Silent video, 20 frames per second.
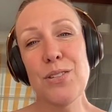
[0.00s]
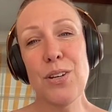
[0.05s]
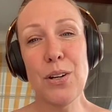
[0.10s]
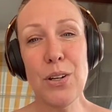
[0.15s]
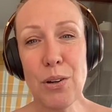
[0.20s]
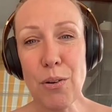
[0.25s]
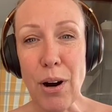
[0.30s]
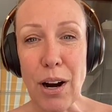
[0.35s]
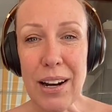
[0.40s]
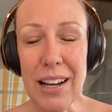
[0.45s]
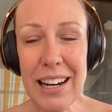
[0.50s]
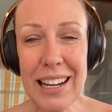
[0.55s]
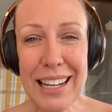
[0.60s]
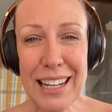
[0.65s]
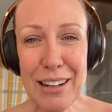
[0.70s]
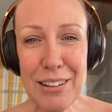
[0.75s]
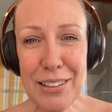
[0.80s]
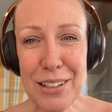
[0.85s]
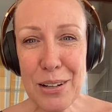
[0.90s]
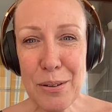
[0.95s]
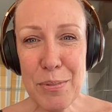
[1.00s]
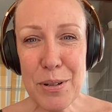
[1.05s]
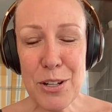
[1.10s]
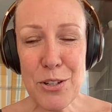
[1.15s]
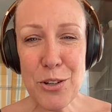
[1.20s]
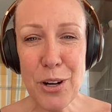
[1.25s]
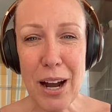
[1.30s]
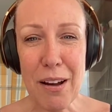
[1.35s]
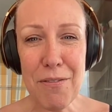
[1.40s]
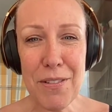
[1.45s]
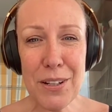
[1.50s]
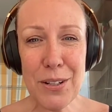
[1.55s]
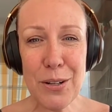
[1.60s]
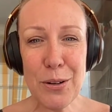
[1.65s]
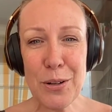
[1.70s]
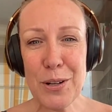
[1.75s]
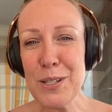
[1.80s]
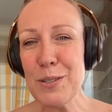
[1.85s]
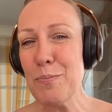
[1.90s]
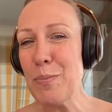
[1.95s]
So you are going to hear a little bit of traffic
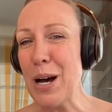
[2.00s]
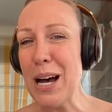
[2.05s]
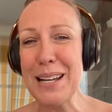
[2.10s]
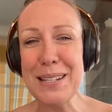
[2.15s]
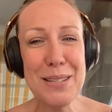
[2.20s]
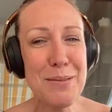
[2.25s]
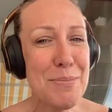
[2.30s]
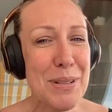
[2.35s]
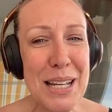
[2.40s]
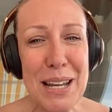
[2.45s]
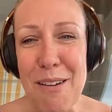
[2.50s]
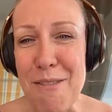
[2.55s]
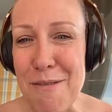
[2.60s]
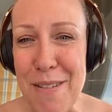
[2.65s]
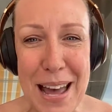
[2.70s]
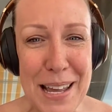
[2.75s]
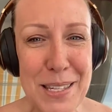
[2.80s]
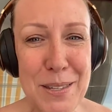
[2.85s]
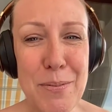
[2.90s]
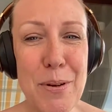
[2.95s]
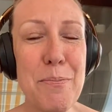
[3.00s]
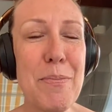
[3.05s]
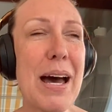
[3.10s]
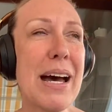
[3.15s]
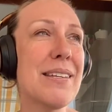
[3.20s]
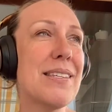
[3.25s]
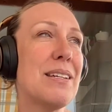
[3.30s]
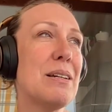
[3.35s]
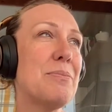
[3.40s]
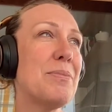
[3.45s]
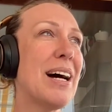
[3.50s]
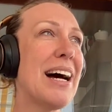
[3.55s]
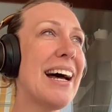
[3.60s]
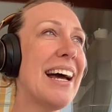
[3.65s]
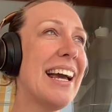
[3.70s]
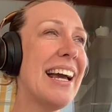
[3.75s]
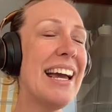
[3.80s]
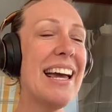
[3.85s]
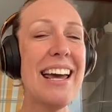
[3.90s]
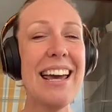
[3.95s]
noise, possibly a Vespa passing
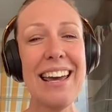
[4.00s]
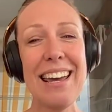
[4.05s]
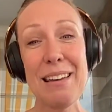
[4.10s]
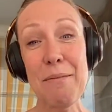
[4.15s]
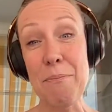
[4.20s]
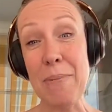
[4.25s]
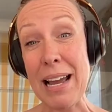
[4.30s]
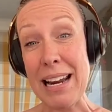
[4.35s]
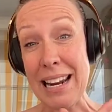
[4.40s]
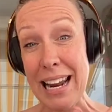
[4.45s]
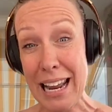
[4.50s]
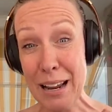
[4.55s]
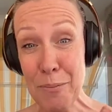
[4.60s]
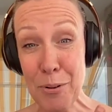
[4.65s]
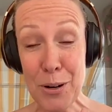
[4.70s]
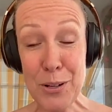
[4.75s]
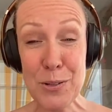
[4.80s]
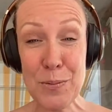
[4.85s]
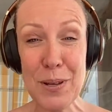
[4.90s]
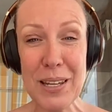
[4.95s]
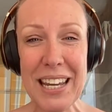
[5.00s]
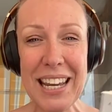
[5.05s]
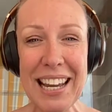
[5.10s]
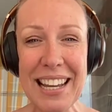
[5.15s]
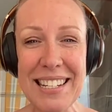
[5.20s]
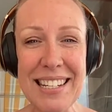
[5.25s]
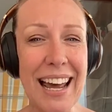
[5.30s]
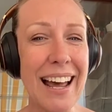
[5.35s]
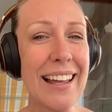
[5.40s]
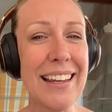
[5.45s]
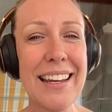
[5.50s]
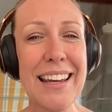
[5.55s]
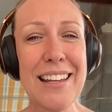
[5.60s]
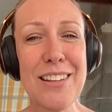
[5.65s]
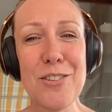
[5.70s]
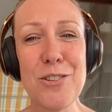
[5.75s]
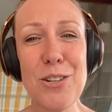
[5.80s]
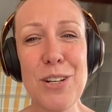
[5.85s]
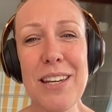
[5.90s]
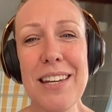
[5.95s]
by. My neighbor speaking
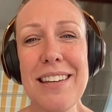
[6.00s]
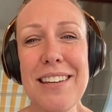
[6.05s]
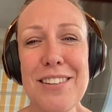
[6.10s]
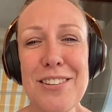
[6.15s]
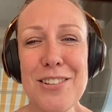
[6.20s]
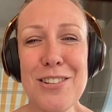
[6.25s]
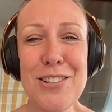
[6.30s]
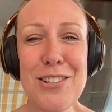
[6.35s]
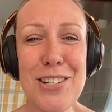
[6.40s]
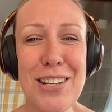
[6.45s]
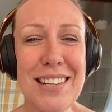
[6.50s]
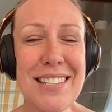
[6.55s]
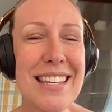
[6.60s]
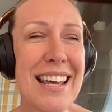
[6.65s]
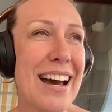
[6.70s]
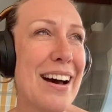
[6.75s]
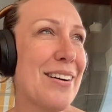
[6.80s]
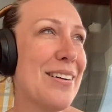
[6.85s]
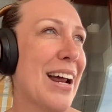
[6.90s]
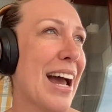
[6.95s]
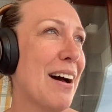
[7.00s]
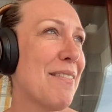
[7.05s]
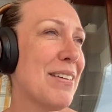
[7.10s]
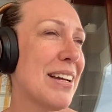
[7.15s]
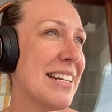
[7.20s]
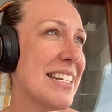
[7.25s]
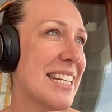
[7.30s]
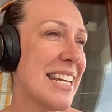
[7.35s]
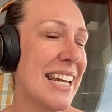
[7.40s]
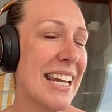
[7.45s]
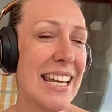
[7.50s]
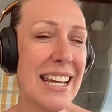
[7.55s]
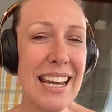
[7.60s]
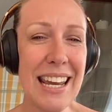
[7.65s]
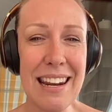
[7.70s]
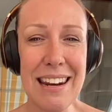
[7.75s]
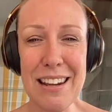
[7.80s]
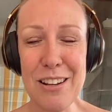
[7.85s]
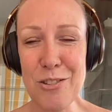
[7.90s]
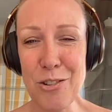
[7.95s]
Italian, she she's out having
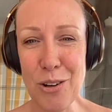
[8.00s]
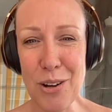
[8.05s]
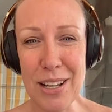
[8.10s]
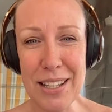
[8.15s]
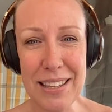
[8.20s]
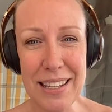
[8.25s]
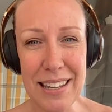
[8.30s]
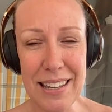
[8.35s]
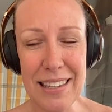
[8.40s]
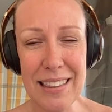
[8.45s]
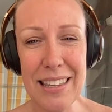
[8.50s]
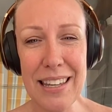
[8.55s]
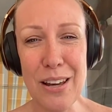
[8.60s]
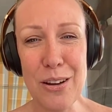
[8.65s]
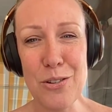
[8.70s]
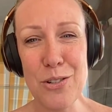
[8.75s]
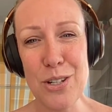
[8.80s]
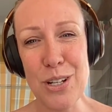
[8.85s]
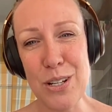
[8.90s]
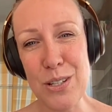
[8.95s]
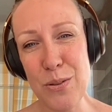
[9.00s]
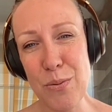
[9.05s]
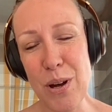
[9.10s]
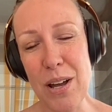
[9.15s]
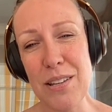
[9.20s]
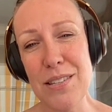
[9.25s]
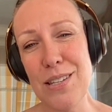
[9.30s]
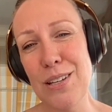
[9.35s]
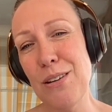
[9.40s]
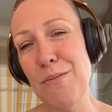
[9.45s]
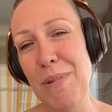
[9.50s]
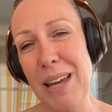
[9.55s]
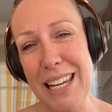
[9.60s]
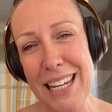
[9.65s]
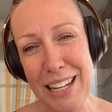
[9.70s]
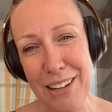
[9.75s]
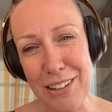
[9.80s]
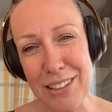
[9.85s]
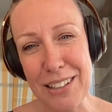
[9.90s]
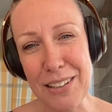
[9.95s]
tea and enjoying the, the ocean as well. So you
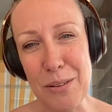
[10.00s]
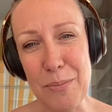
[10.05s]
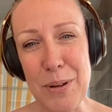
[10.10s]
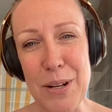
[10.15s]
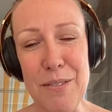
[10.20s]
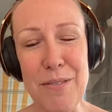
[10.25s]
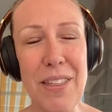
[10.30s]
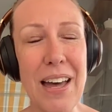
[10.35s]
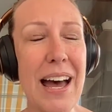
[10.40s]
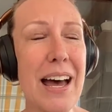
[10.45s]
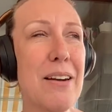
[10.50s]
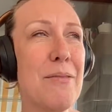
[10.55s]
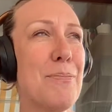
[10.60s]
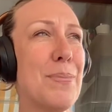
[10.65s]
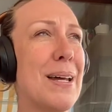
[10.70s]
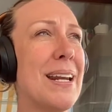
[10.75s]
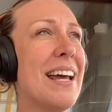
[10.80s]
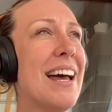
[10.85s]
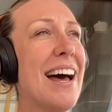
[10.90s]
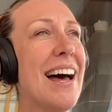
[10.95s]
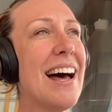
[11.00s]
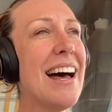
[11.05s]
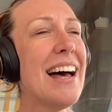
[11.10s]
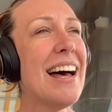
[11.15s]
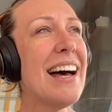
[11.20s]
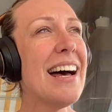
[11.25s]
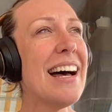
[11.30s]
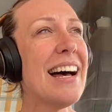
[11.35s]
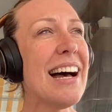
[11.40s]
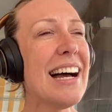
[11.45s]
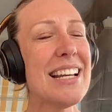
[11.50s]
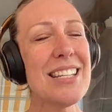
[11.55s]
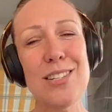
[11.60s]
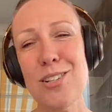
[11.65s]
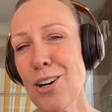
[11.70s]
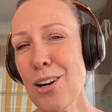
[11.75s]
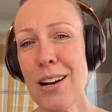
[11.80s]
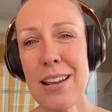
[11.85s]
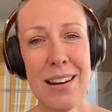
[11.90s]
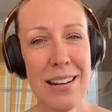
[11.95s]
may hear a little bit of that. But I
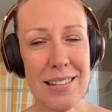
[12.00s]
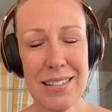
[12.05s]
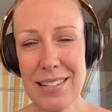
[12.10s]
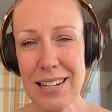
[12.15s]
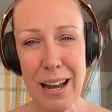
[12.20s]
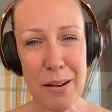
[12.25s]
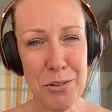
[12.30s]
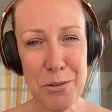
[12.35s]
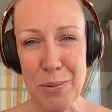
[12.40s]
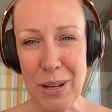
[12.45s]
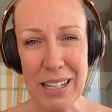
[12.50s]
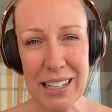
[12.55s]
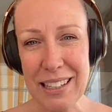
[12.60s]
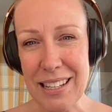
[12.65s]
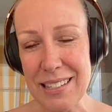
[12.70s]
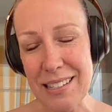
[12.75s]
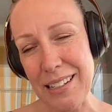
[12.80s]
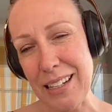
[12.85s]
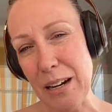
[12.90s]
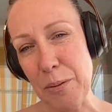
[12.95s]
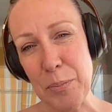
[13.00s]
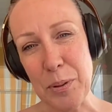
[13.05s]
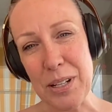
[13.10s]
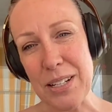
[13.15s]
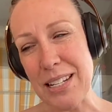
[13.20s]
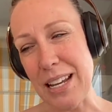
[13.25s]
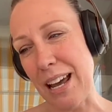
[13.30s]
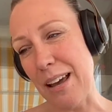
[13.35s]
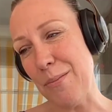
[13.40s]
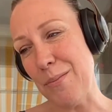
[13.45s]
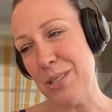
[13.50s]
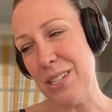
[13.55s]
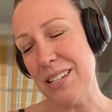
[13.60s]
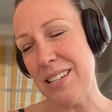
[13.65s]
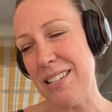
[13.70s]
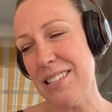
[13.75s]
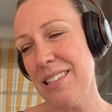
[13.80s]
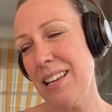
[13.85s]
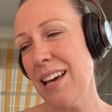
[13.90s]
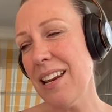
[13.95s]
started and stopped making this a couple of times
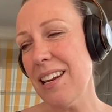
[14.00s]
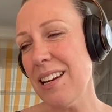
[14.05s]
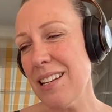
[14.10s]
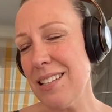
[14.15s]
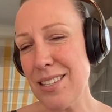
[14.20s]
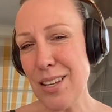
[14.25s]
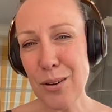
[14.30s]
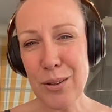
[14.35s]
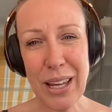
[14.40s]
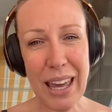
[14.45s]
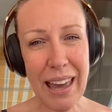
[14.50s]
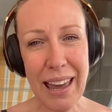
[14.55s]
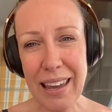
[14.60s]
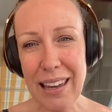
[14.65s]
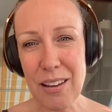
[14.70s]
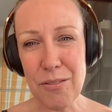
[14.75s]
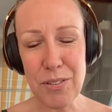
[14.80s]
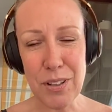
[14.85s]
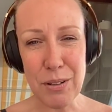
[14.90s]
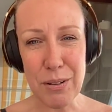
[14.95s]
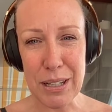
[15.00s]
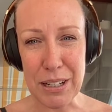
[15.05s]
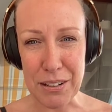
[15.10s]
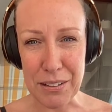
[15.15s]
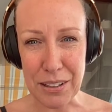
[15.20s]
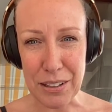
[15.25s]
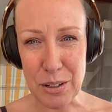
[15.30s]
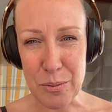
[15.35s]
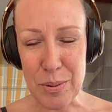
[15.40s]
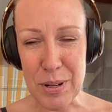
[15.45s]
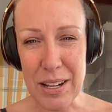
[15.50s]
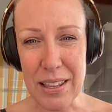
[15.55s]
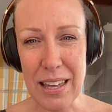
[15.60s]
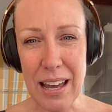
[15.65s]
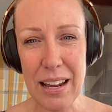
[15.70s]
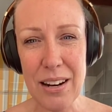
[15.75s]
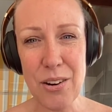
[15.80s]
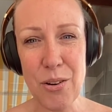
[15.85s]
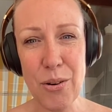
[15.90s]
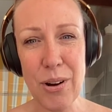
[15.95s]
and decided it's okay if you hear a little bit
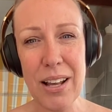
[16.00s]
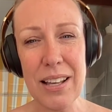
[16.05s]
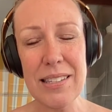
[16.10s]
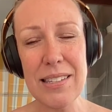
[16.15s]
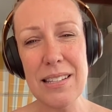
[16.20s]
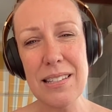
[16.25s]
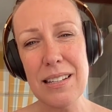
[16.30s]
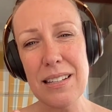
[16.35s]
of that noise.